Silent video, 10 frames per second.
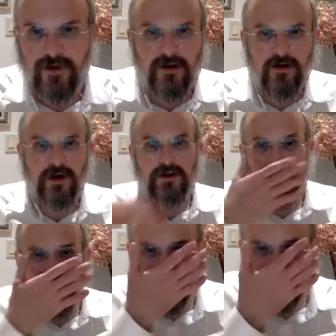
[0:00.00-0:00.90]
Okay, so
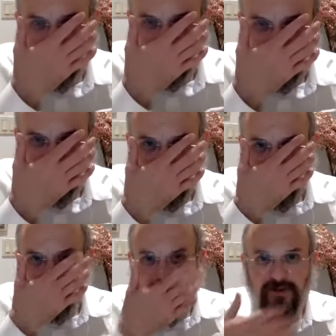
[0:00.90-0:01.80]
either
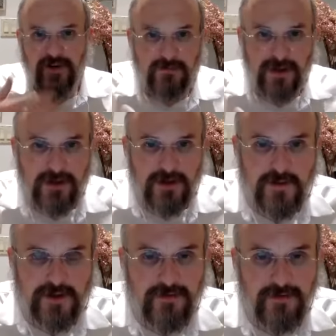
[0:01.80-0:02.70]
the tapach and middle is
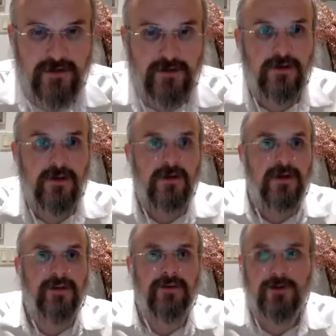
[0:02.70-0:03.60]
for cement,
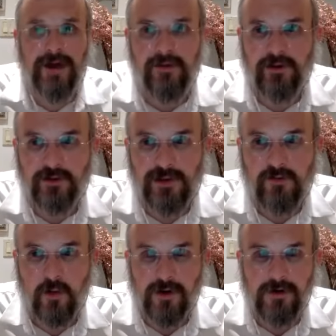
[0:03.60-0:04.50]
and for gravel you'll need
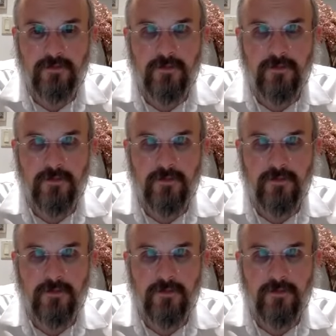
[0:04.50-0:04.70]
more,